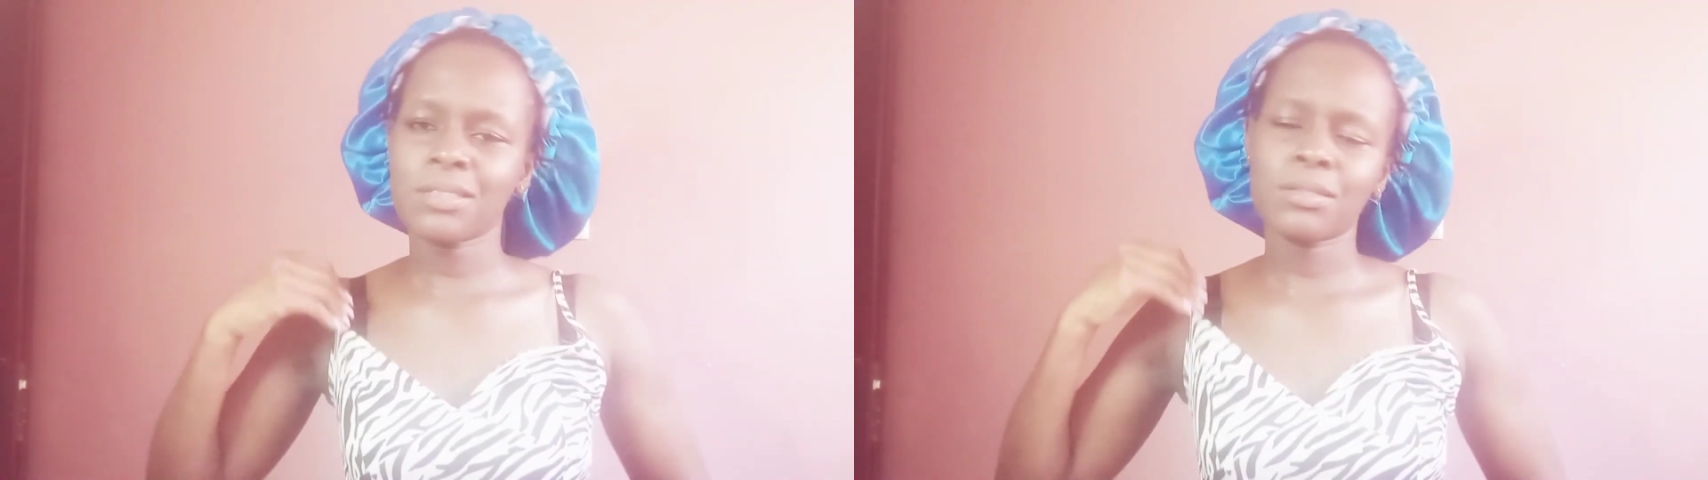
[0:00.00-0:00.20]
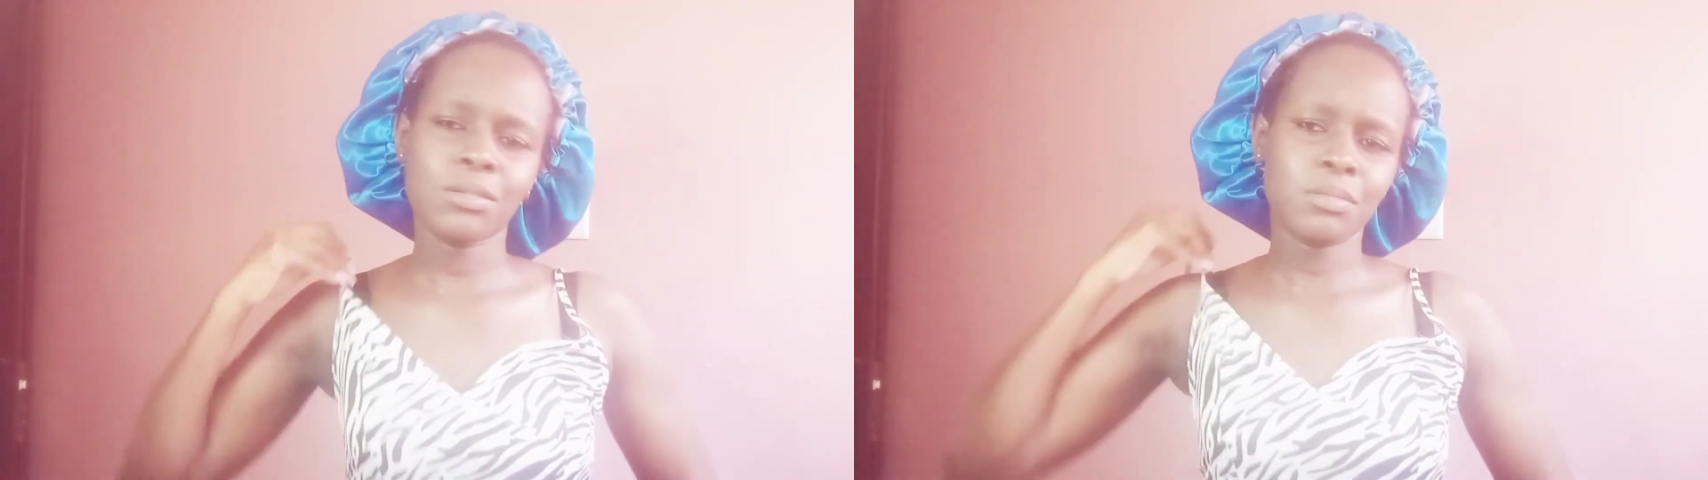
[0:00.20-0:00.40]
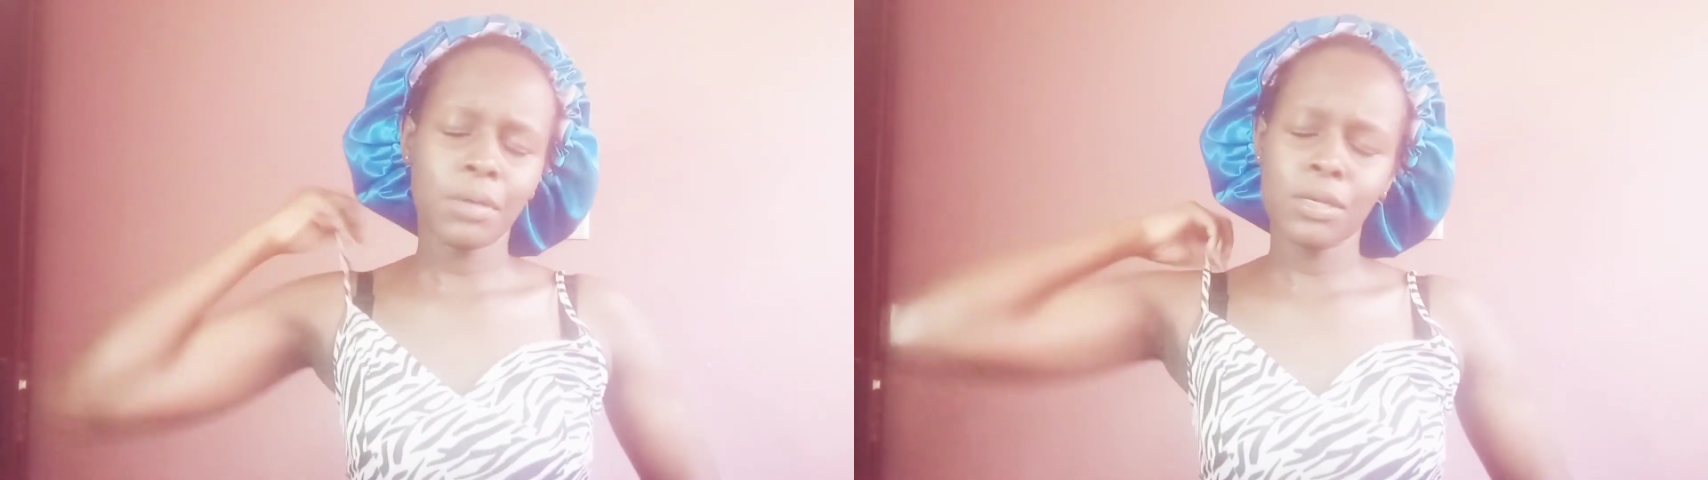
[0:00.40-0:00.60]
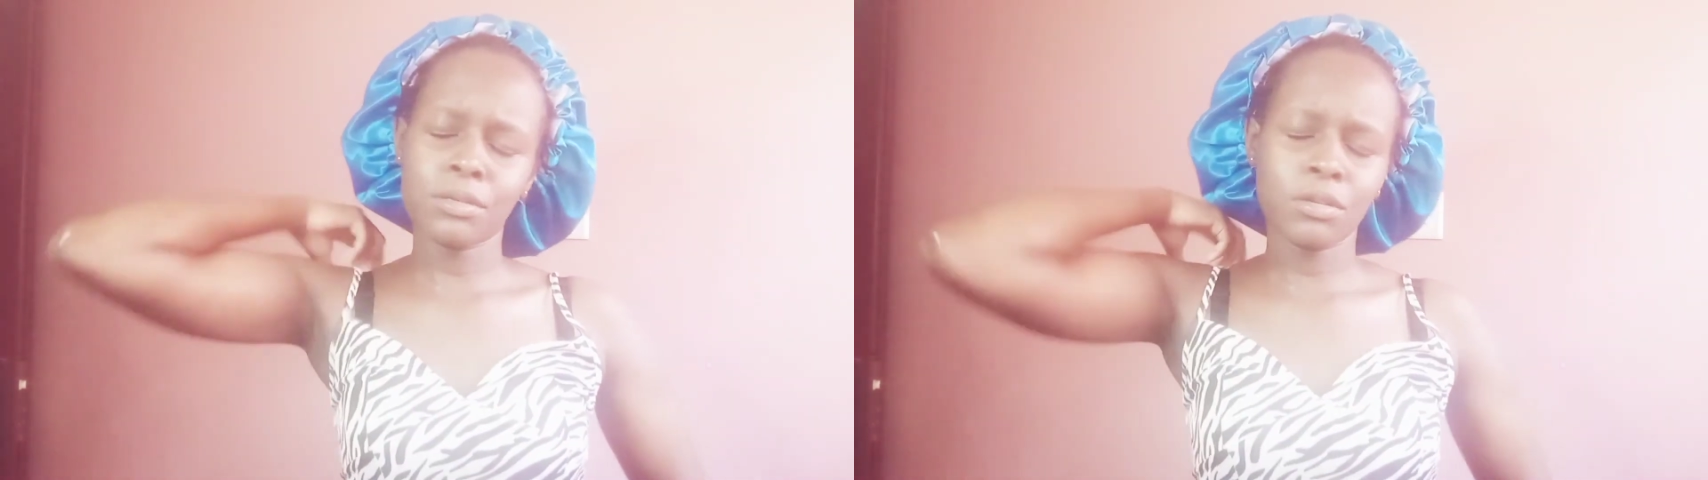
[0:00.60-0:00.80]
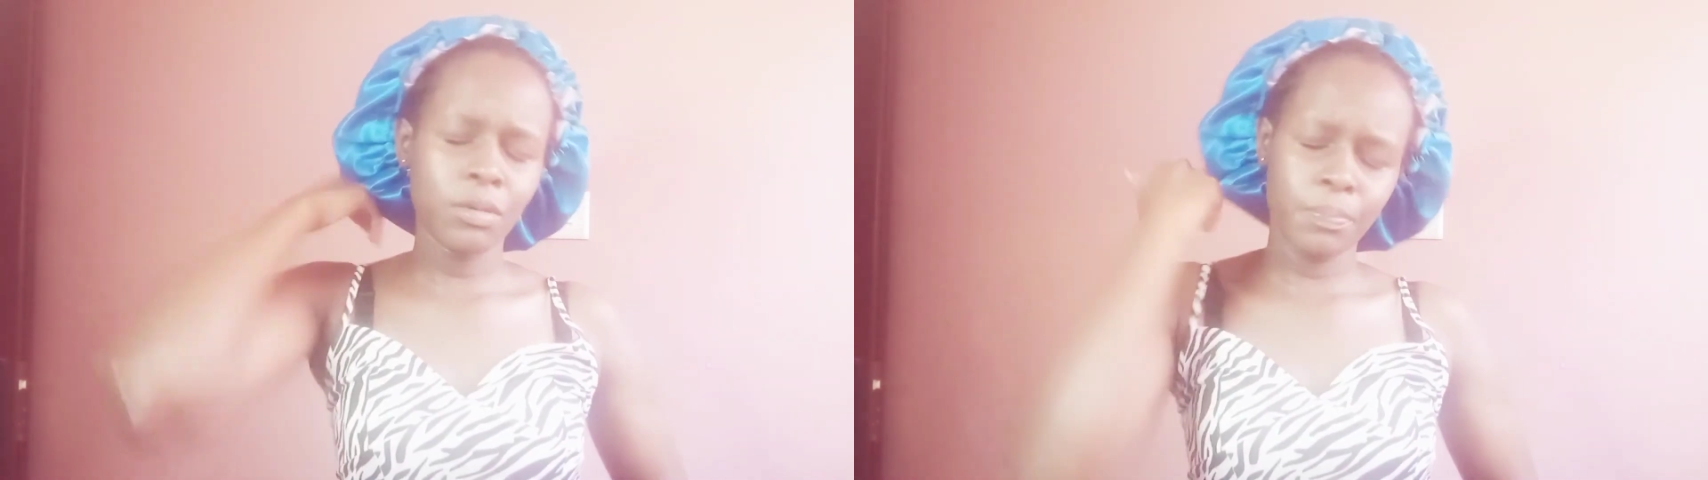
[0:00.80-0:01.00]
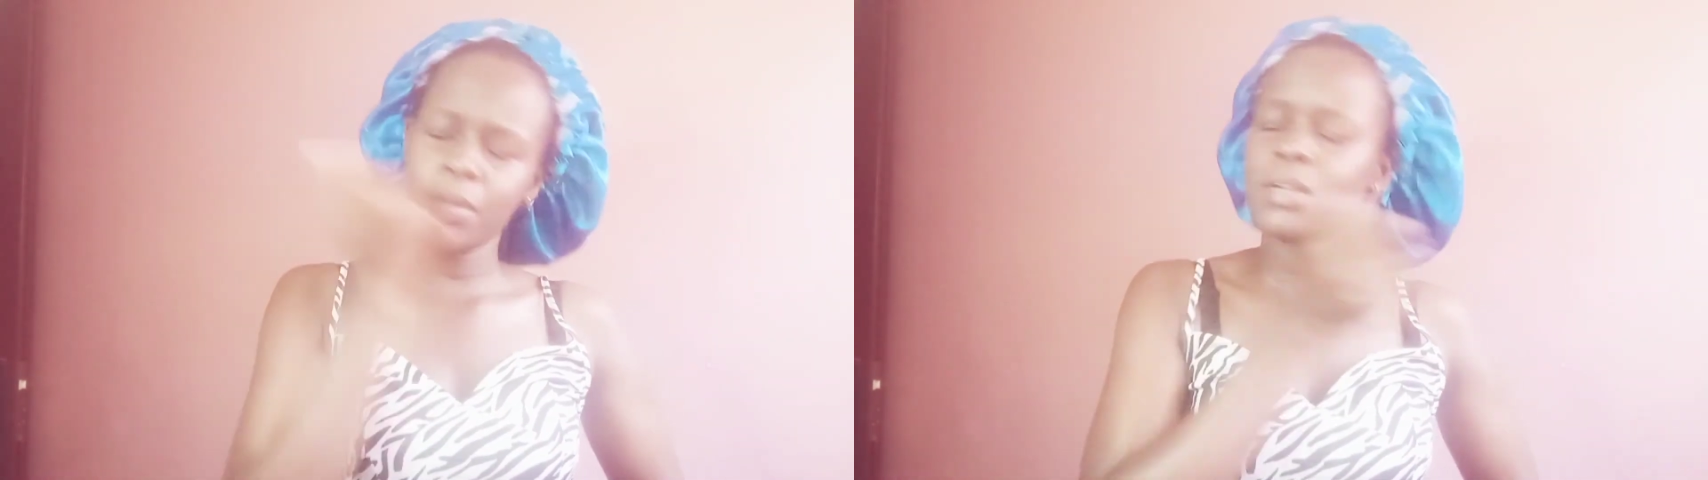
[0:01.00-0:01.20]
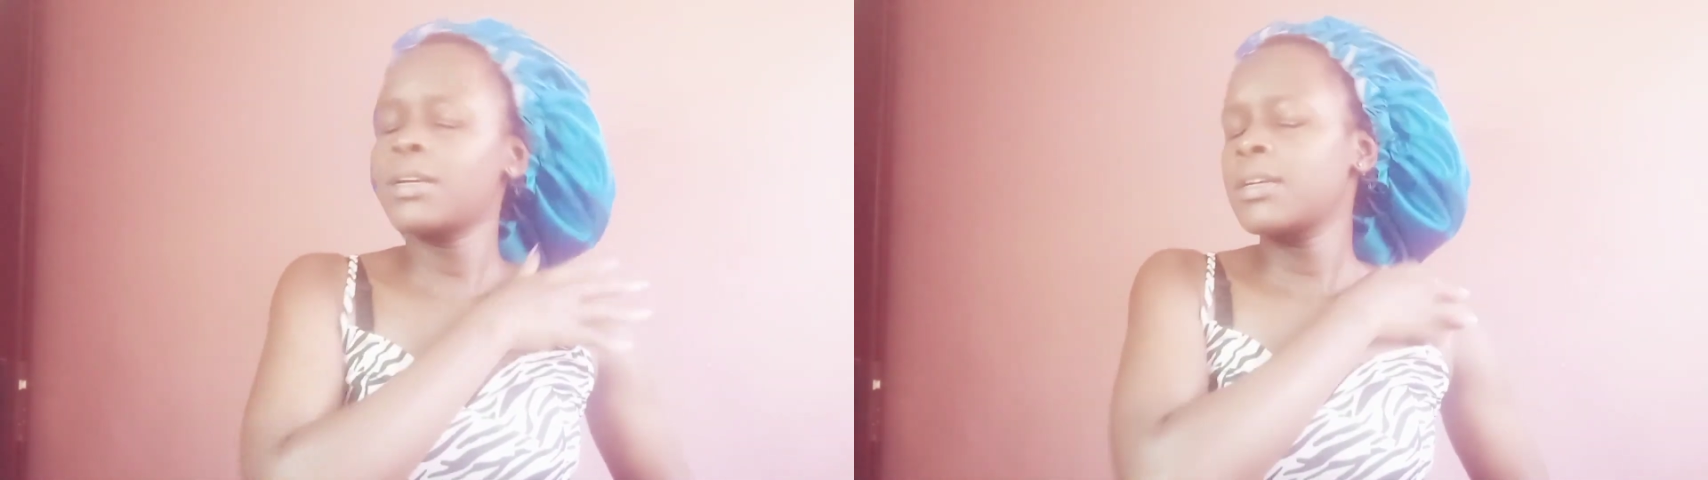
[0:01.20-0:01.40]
Excuse my top,